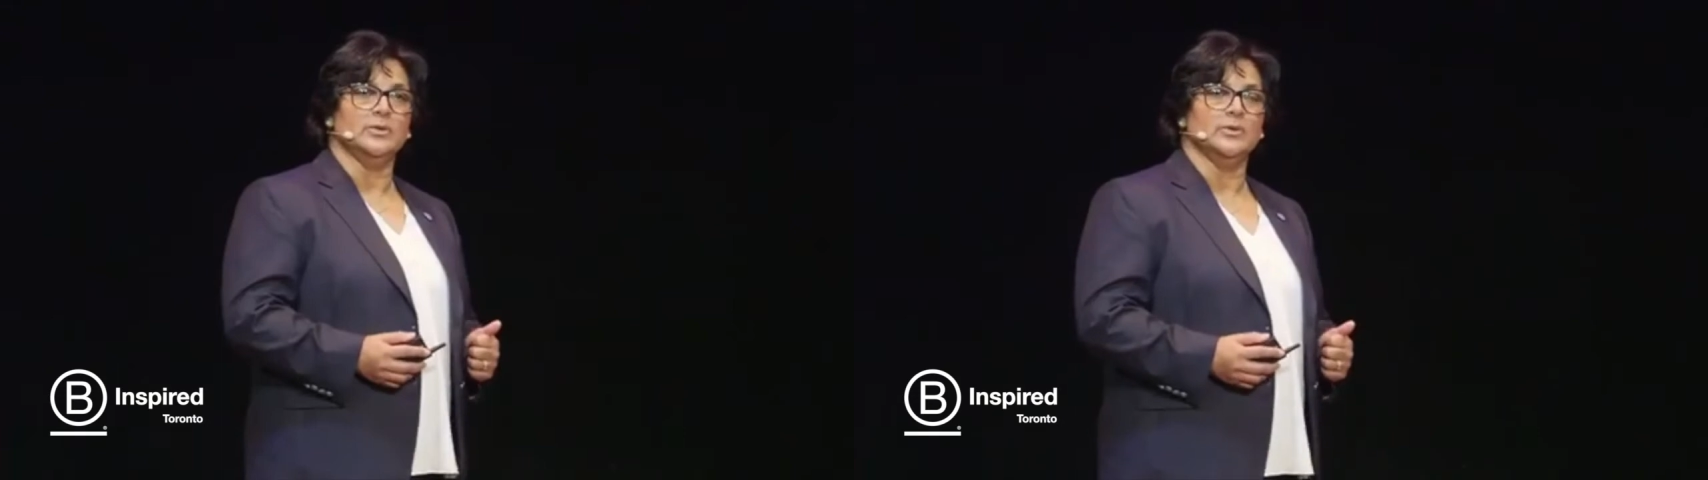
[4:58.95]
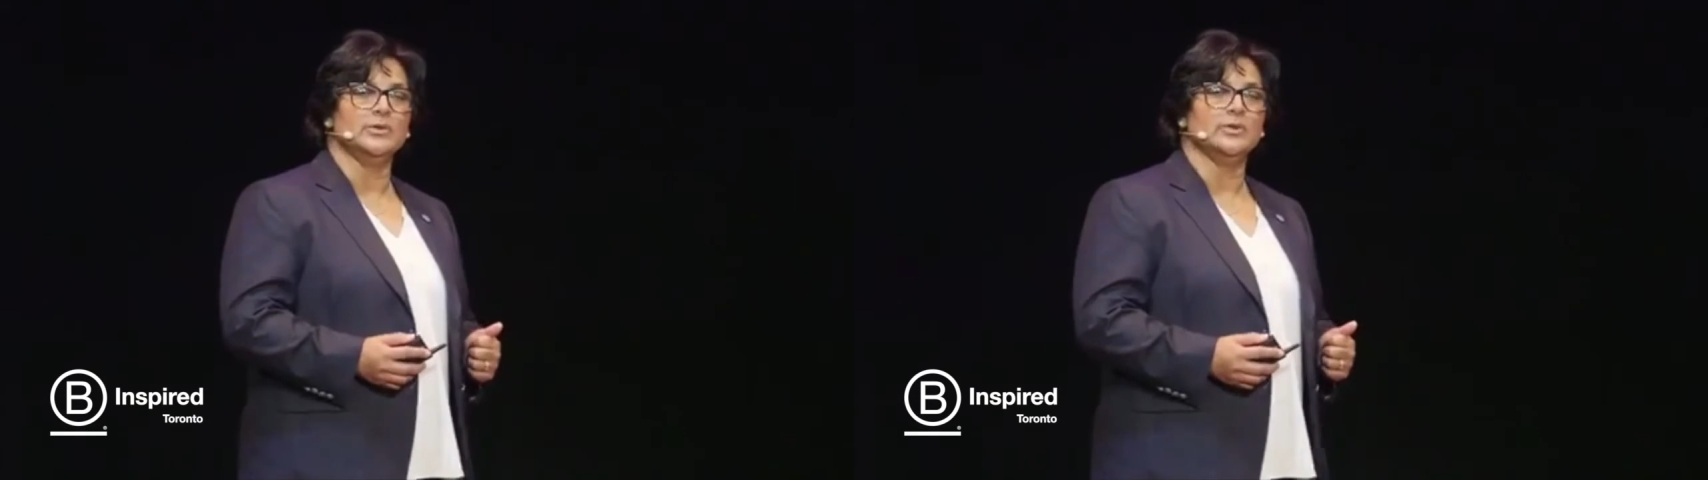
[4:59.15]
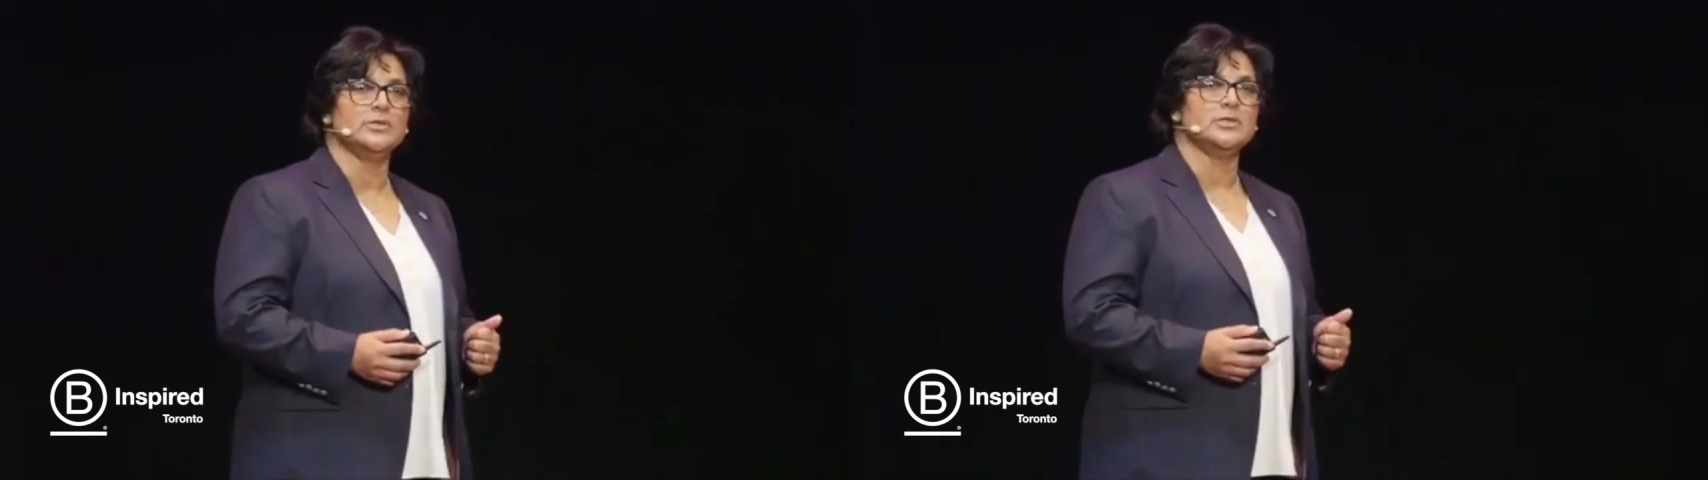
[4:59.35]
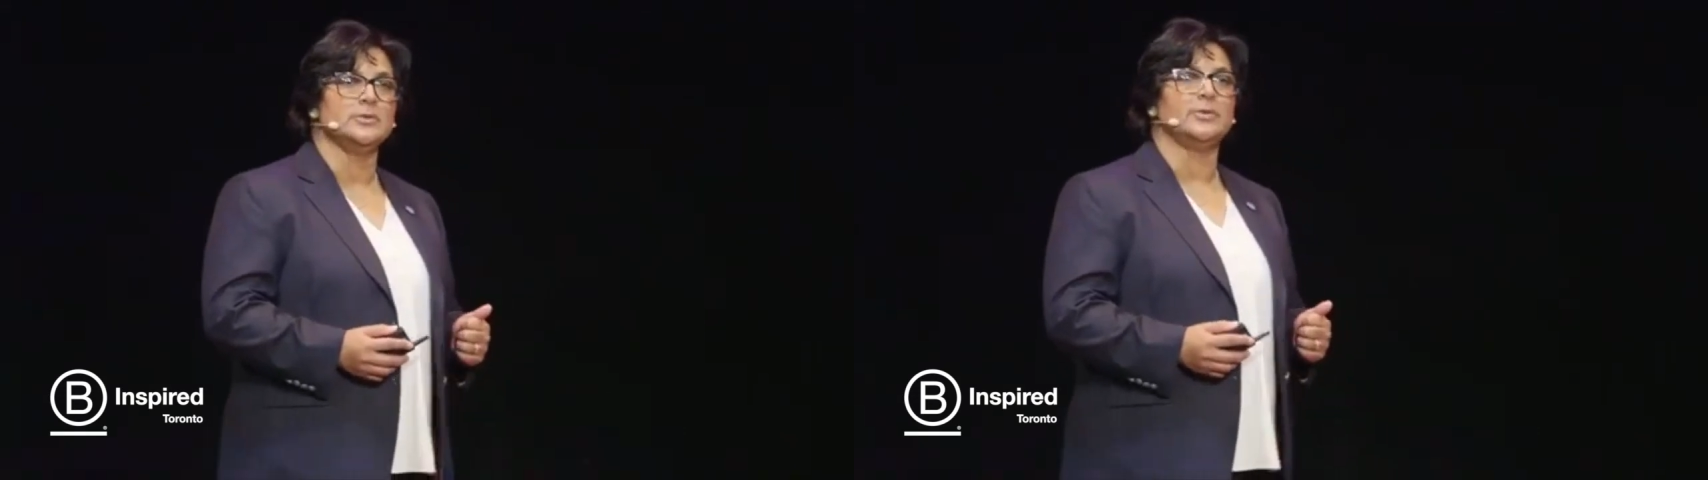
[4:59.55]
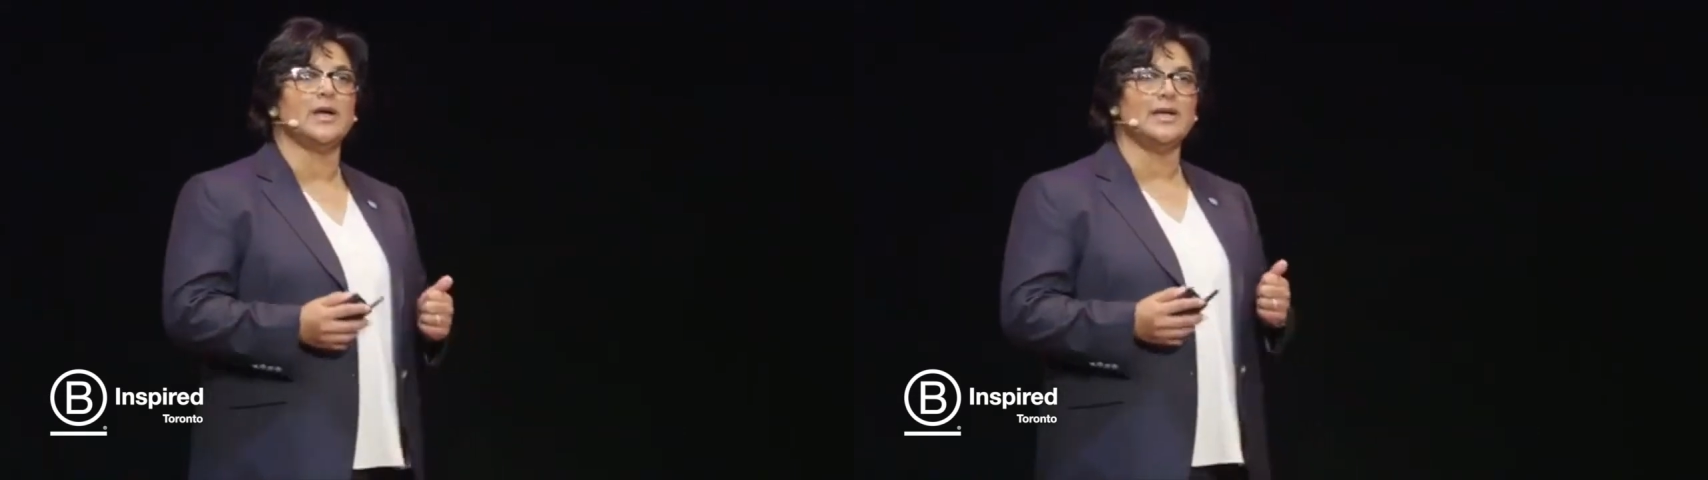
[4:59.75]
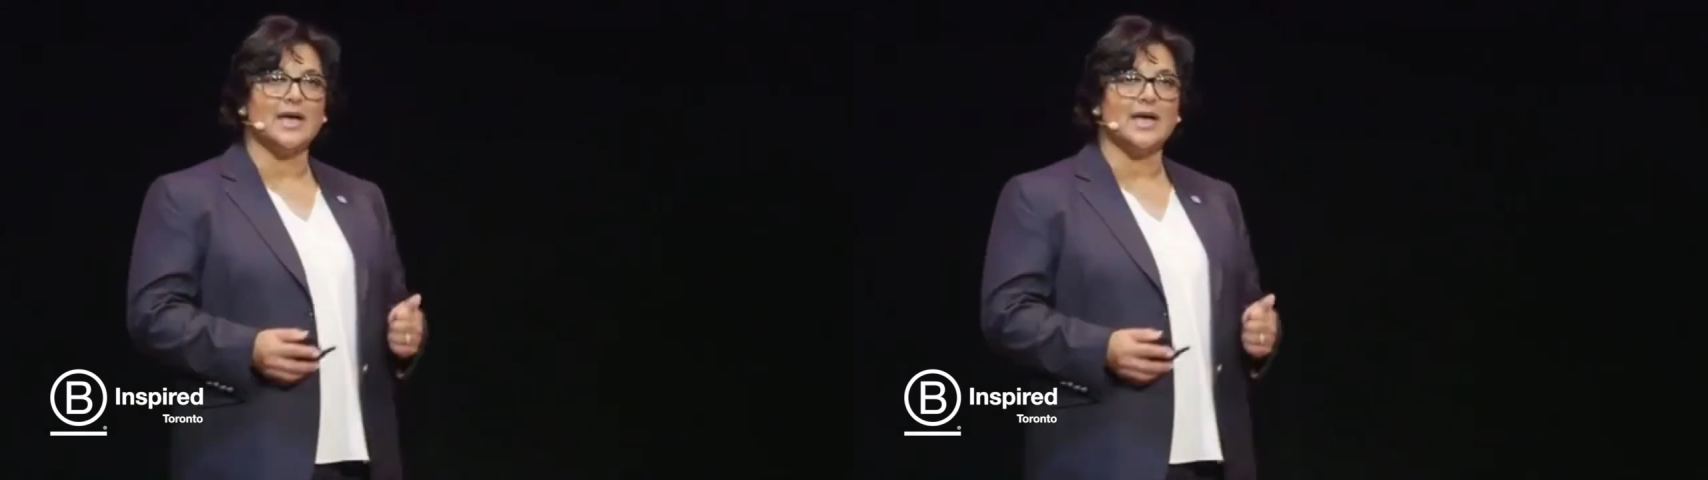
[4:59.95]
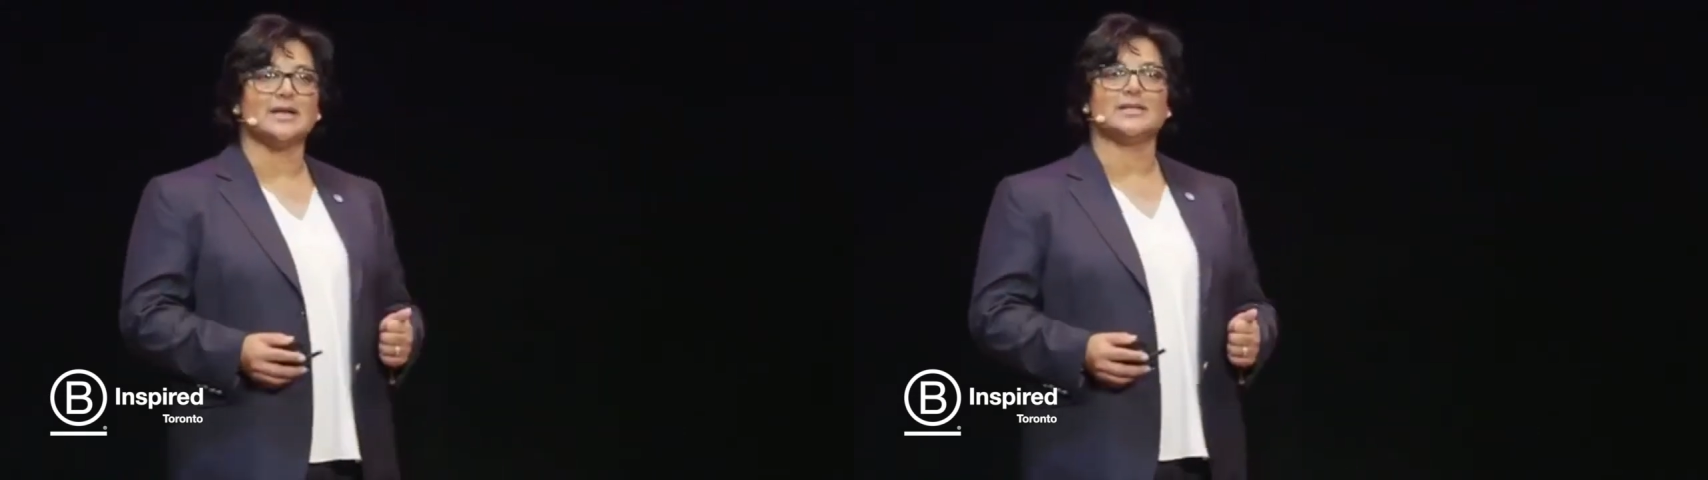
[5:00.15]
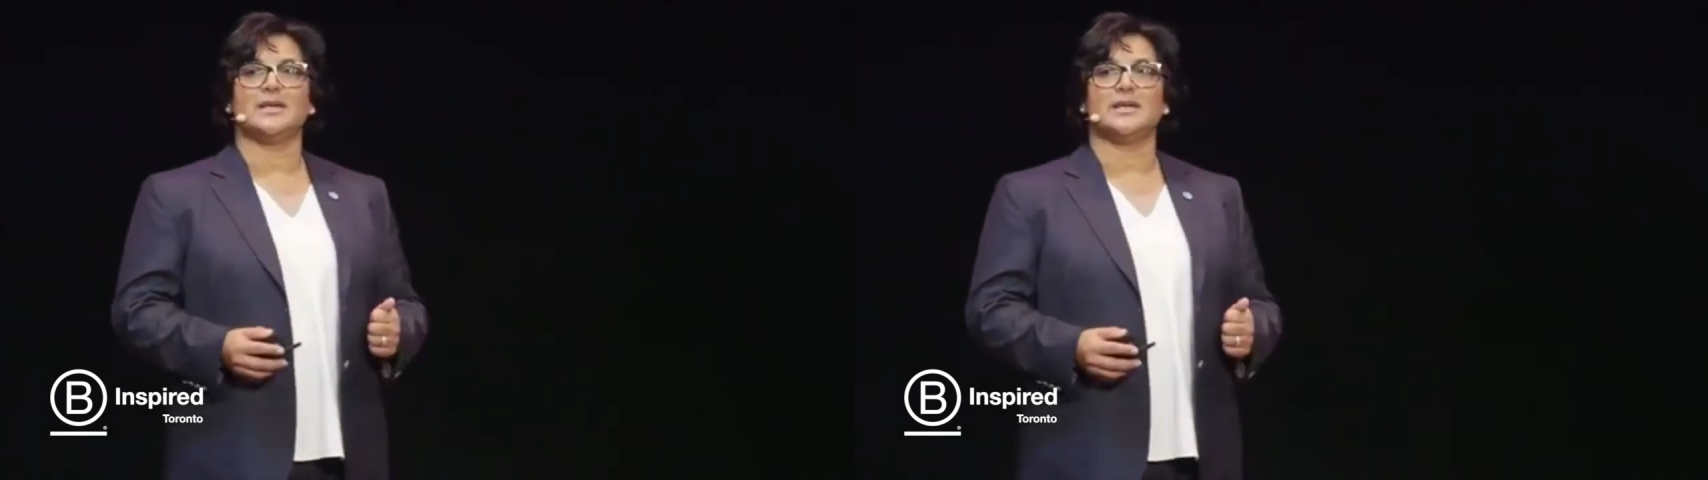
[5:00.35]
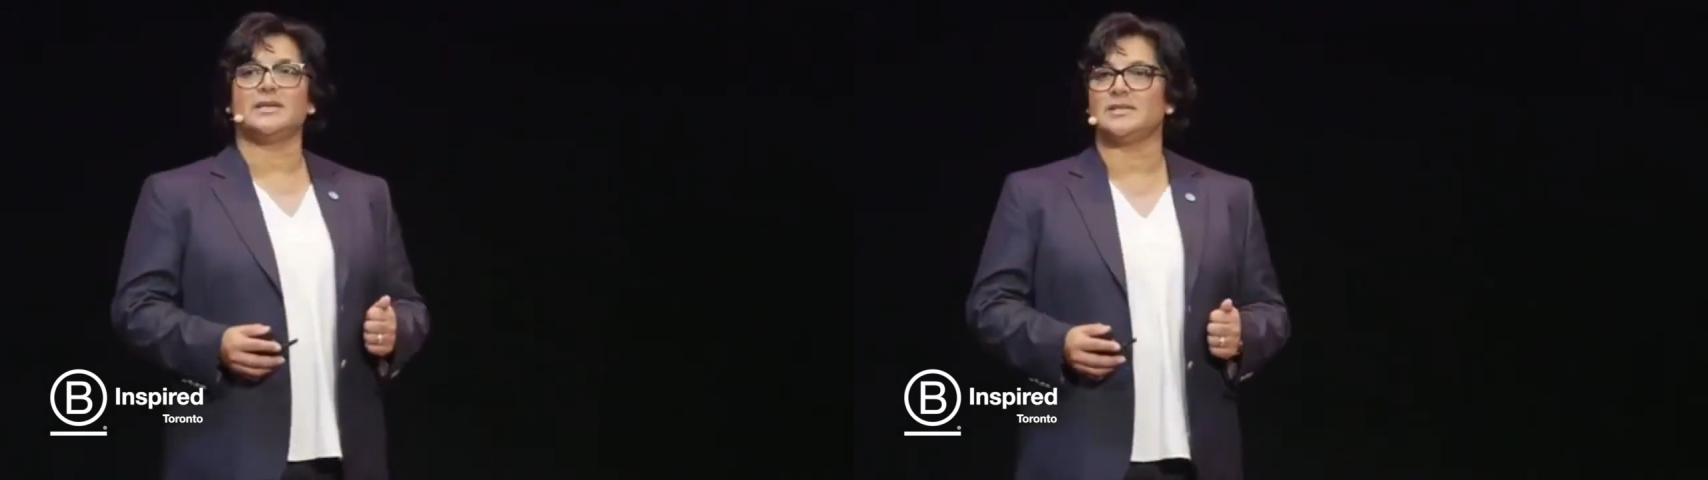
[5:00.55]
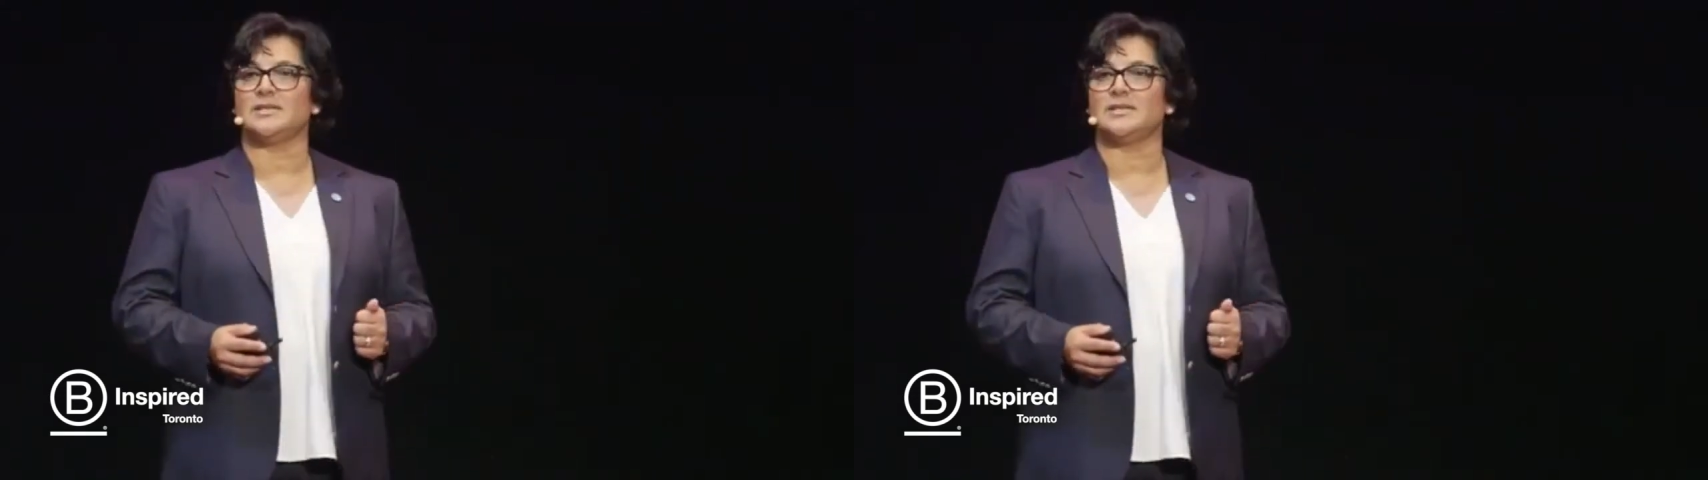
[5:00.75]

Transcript: to provide access